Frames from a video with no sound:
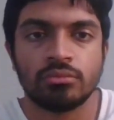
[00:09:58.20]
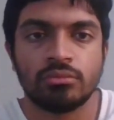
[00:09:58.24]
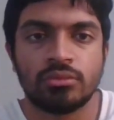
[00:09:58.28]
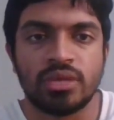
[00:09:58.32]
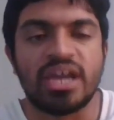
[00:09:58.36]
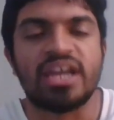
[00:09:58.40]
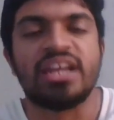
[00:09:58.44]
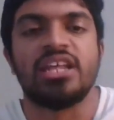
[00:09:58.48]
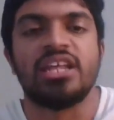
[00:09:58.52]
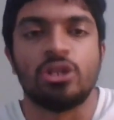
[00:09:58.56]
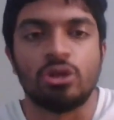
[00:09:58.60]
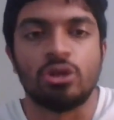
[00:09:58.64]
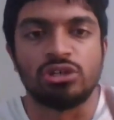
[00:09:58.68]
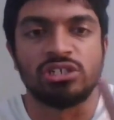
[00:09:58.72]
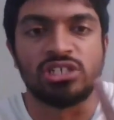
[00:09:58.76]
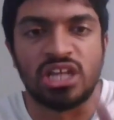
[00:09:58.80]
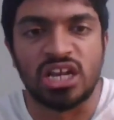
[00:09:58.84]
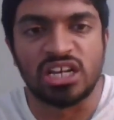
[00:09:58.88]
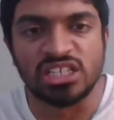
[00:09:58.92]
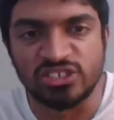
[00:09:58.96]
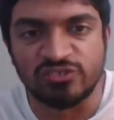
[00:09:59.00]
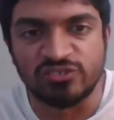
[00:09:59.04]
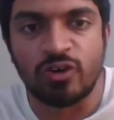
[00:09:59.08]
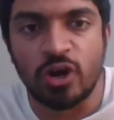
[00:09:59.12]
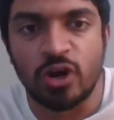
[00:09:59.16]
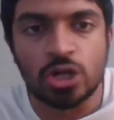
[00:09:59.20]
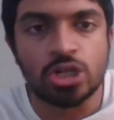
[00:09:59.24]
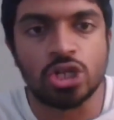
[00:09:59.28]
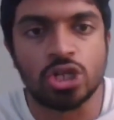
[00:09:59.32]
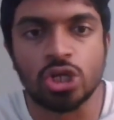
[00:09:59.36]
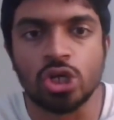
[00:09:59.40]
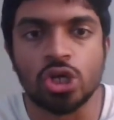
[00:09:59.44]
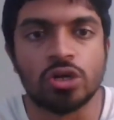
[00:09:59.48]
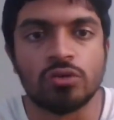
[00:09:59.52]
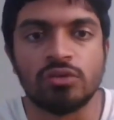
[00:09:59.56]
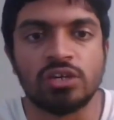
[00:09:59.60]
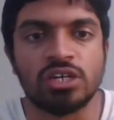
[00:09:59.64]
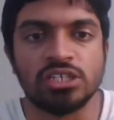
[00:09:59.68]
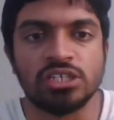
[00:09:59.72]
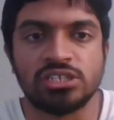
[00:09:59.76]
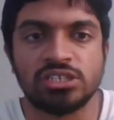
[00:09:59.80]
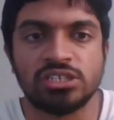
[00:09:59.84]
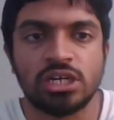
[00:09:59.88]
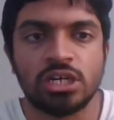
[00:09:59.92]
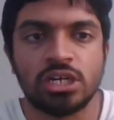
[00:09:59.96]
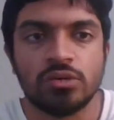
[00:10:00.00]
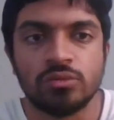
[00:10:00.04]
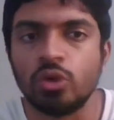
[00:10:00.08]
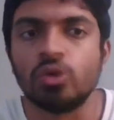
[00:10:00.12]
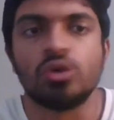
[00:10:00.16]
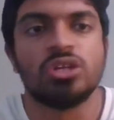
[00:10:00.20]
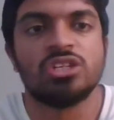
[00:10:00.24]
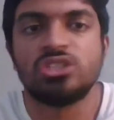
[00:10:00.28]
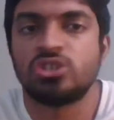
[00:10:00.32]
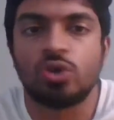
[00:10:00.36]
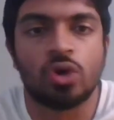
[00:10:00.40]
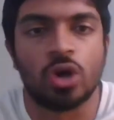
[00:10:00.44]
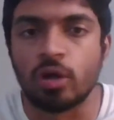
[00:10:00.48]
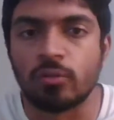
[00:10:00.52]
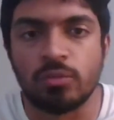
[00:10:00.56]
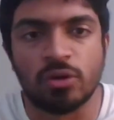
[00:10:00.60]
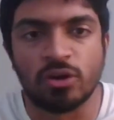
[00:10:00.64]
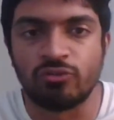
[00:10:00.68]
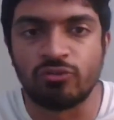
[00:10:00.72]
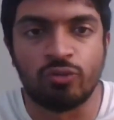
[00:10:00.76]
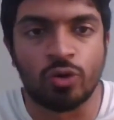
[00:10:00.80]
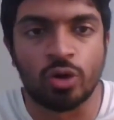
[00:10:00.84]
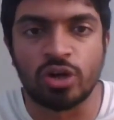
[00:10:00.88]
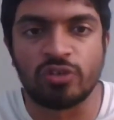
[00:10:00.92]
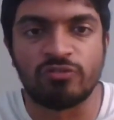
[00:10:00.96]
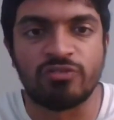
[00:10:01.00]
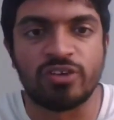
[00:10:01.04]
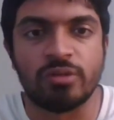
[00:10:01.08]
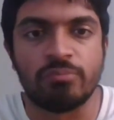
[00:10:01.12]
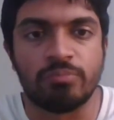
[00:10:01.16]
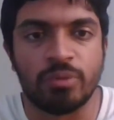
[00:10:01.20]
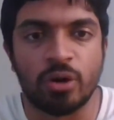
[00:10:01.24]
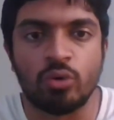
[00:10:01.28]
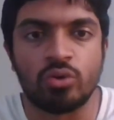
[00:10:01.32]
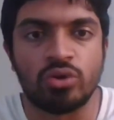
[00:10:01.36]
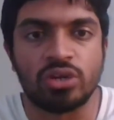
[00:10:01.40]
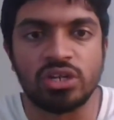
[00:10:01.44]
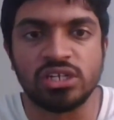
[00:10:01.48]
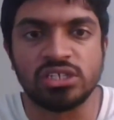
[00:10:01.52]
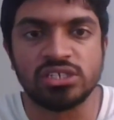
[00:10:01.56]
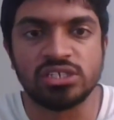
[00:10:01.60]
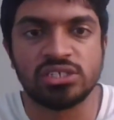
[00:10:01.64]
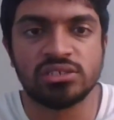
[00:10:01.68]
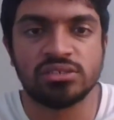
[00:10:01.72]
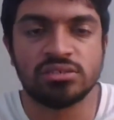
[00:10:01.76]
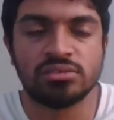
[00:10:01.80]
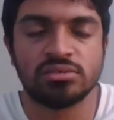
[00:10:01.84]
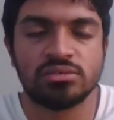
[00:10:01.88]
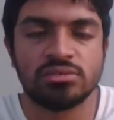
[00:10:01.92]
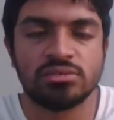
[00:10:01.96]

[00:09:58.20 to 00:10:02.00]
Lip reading: And in those last 40 overs, we only scored about 4 or 5 boundaries.